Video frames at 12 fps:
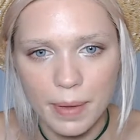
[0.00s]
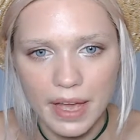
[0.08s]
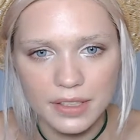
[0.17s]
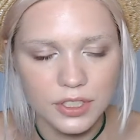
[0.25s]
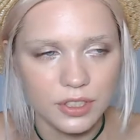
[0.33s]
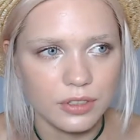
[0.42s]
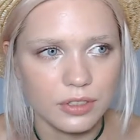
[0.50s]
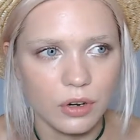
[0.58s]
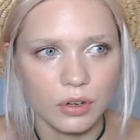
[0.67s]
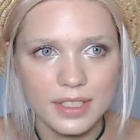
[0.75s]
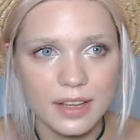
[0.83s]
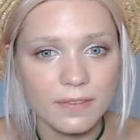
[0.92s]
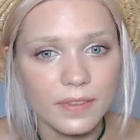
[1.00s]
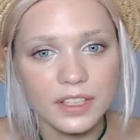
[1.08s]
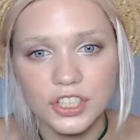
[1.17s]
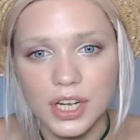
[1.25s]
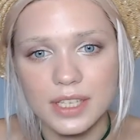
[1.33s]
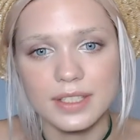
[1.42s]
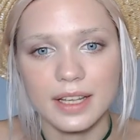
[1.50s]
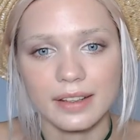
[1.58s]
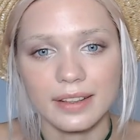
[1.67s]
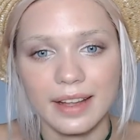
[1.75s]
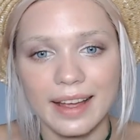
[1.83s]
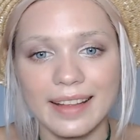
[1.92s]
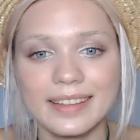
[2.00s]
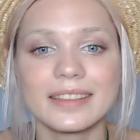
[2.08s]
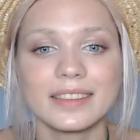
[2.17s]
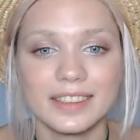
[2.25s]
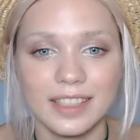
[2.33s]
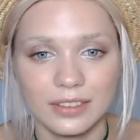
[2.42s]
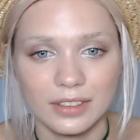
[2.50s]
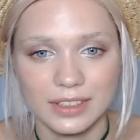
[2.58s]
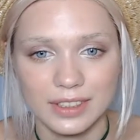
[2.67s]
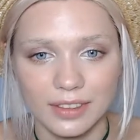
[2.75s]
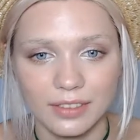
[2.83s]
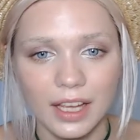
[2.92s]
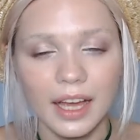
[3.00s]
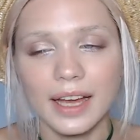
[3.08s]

better or something just an alternative